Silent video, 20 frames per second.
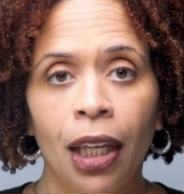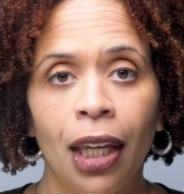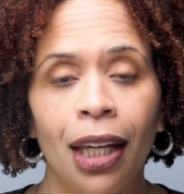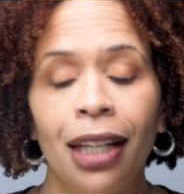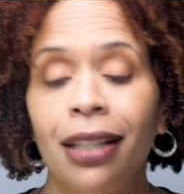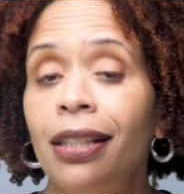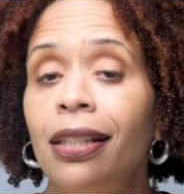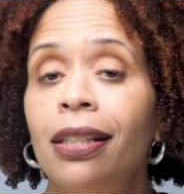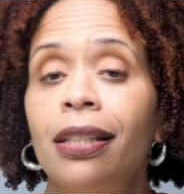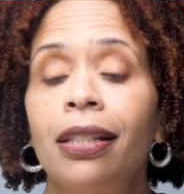
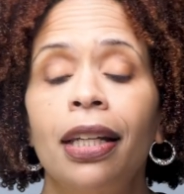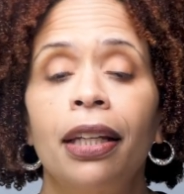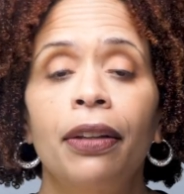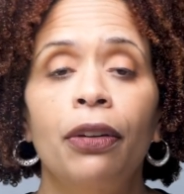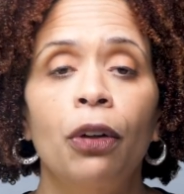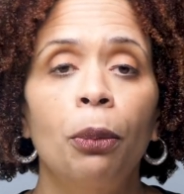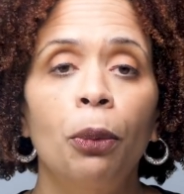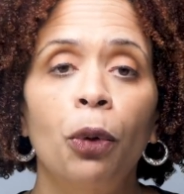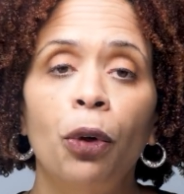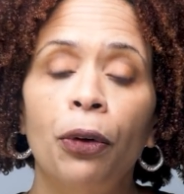It's a state
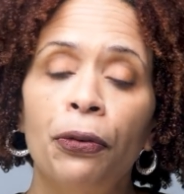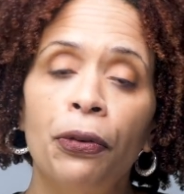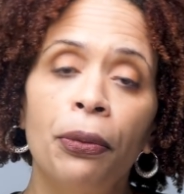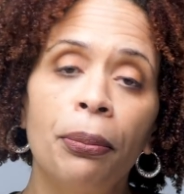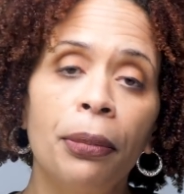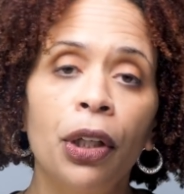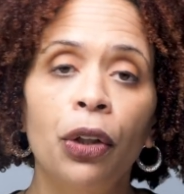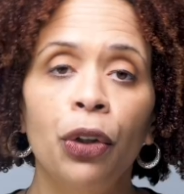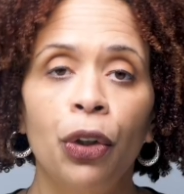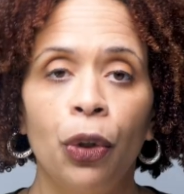they're more
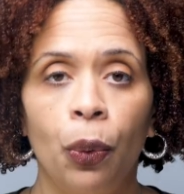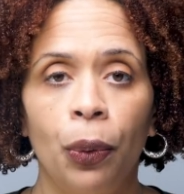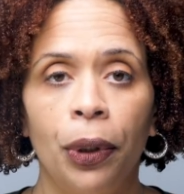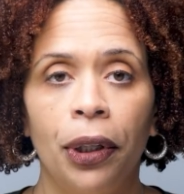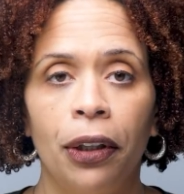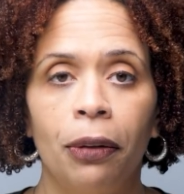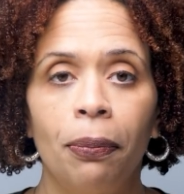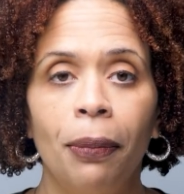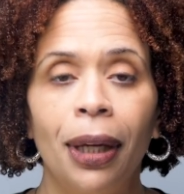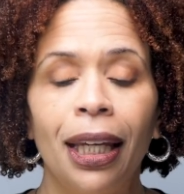familiar
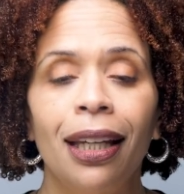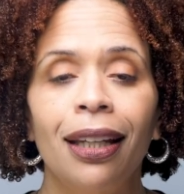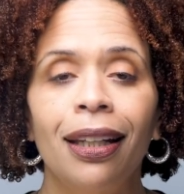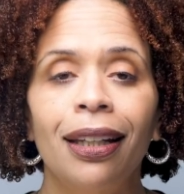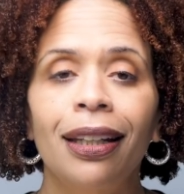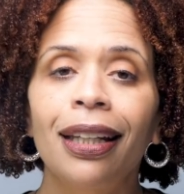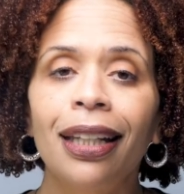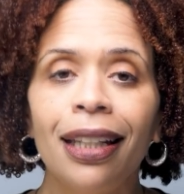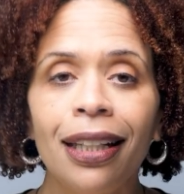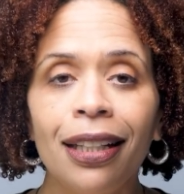with, making
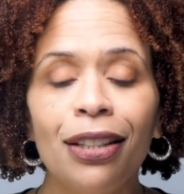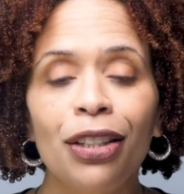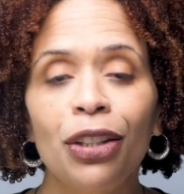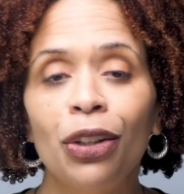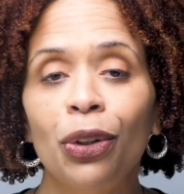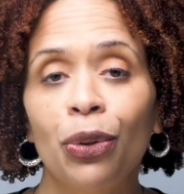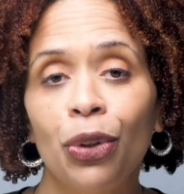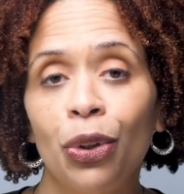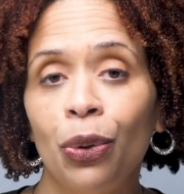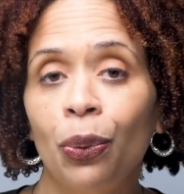it
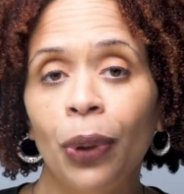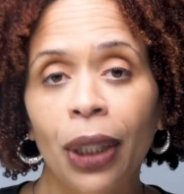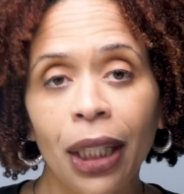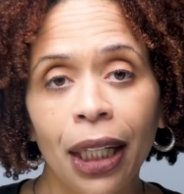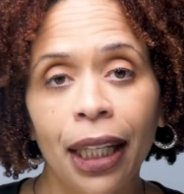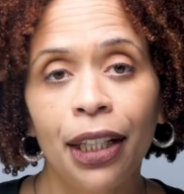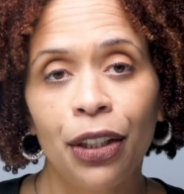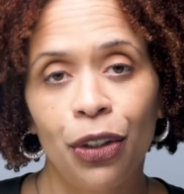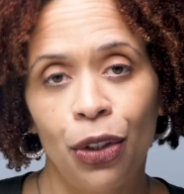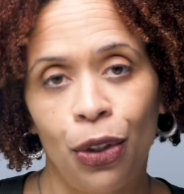easier to
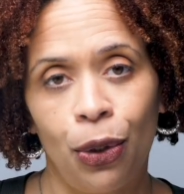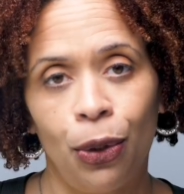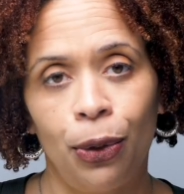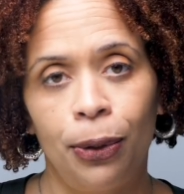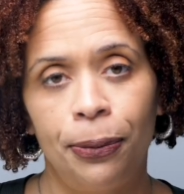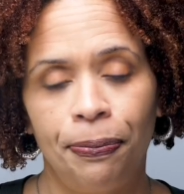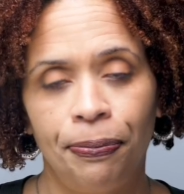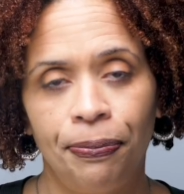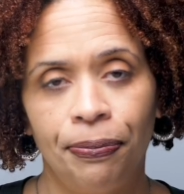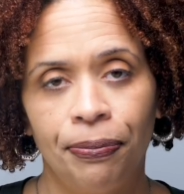relate to.